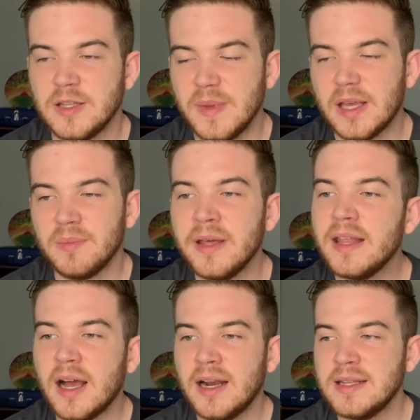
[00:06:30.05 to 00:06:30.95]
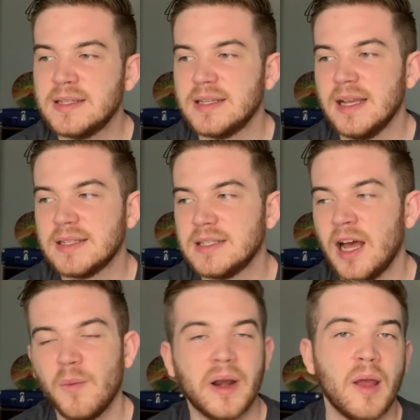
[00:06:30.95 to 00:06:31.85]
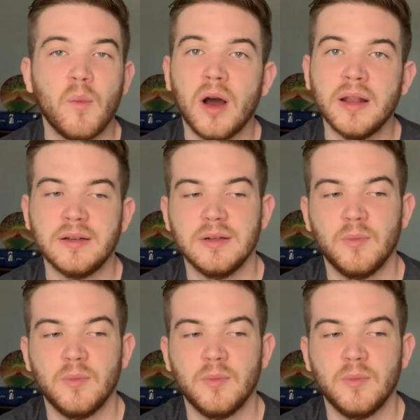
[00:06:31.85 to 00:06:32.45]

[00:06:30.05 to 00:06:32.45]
To be completely honest, it's not what I want.